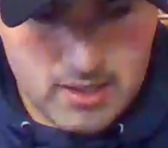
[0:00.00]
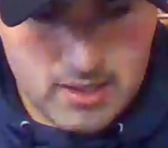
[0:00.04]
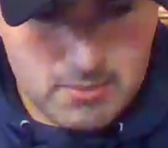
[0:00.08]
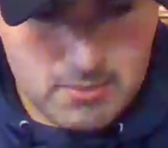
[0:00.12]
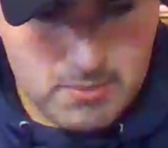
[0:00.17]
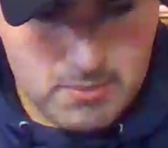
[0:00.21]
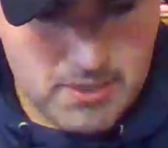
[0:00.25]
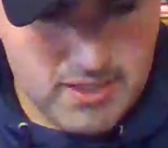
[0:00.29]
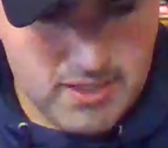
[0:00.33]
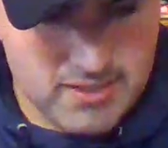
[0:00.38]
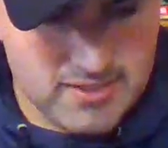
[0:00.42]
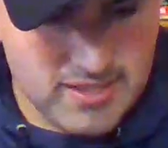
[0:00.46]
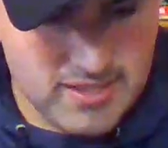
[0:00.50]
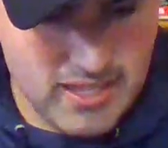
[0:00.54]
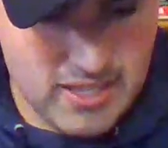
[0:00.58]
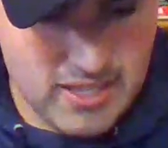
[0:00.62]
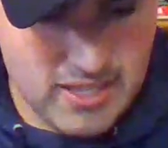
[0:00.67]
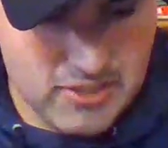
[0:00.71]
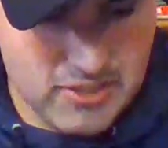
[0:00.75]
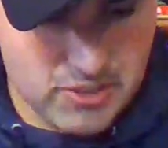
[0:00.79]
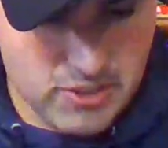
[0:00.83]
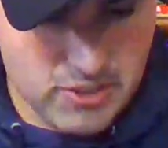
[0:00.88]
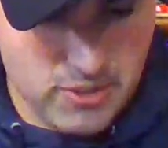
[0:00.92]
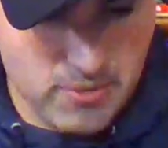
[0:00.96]
because he
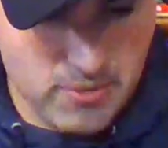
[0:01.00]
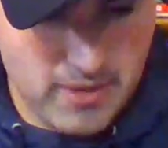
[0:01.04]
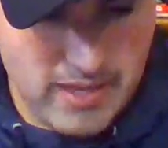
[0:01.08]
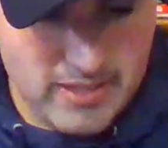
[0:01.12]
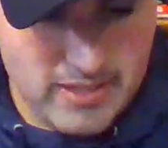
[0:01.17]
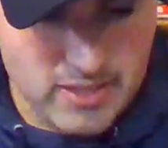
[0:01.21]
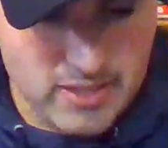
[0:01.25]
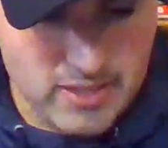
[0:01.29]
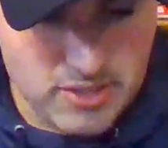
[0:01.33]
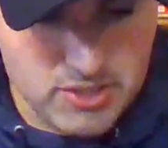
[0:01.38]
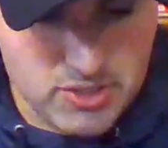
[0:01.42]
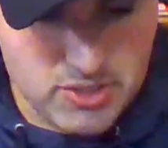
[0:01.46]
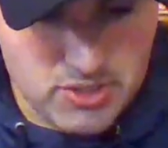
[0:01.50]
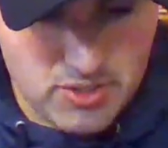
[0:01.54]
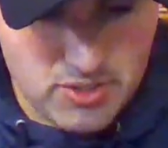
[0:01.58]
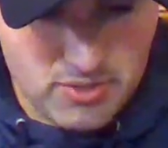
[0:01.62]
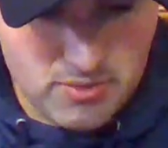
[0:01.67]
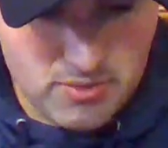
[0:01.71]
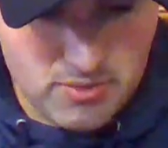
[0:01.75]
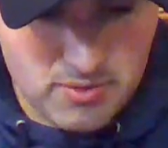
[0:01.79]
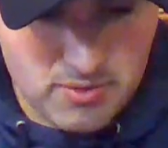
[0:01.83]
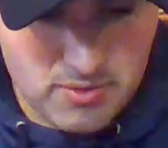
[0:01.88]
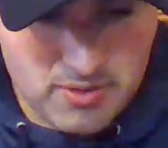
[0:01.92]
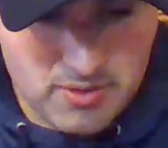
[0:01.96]
could create a
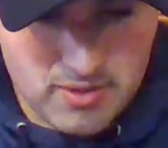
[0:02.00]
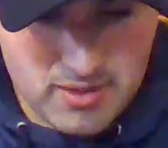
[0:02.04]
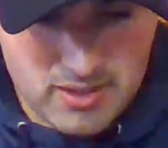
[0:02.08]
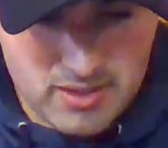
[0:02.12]
shoe